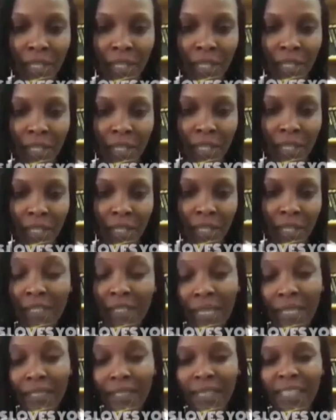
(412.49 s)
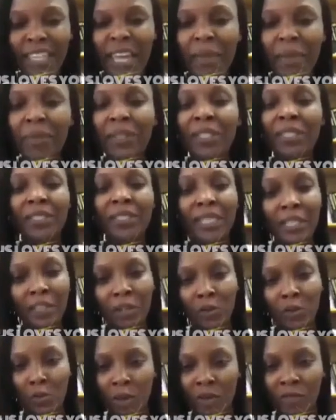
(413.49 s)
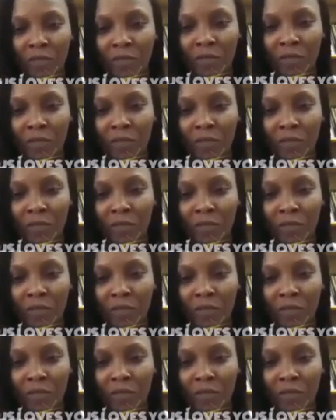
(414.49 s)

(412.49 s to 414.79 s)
A few hours later came the second wave of